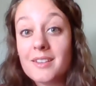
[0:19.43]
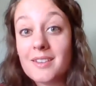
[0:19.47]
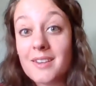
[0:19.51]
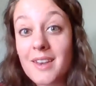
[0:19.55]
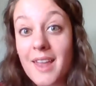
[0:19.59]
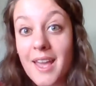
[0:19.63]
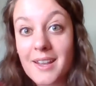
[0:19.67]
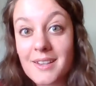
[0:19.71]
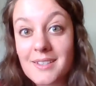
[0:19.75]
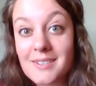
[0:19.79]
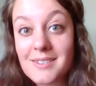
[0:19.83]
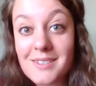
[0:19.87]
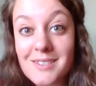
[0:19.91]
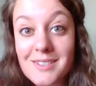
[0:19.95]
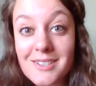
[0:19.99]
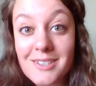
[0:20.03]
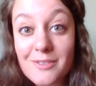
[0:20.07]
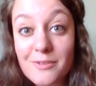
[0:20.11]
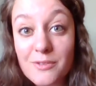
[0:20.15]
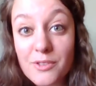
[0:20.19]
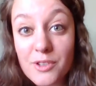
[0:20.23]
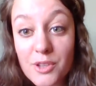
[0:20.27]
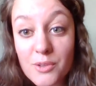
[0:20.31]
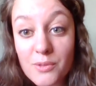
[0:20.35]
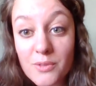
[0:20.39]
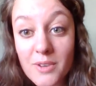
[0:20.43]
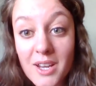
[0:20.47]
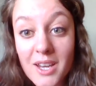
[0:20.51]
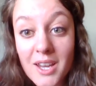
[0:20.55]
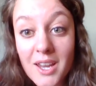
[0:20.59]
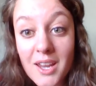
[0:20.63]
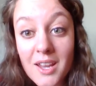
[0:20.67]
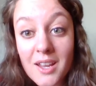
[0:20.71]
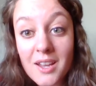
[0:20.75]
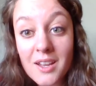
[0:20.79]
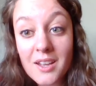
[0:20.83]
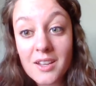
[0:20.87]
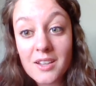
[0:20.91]
Next, for the
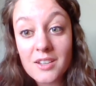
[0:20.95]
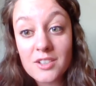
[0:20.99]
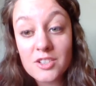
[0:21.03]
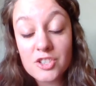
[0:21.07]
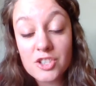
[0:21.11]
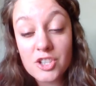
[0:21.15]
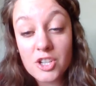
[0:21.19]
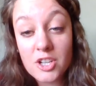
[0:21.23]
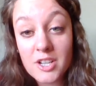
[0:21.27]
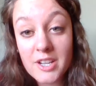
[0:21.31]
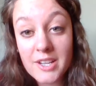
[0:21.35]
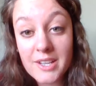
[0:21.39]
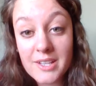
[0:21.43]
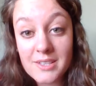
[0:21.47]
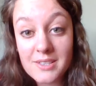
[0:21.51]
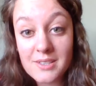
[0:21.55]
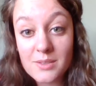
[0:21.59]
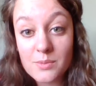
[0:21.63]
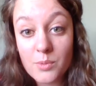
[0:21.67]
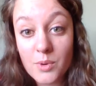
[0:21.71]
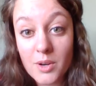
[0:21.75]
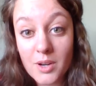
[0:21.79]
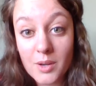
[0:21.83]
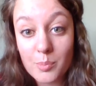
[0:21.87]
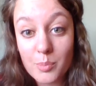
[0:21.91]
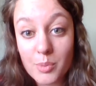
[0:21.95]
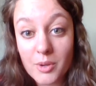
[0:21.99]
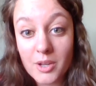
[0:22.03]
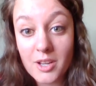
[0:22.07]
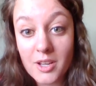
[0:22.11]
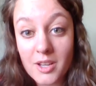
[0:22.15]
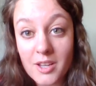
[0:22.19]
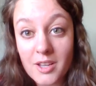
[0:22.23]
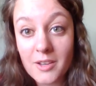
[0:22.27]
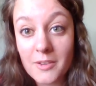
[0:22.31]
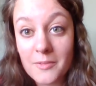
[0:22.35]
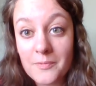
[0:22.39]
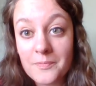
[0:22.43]
Reading Journeys
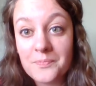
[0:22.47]
workbook,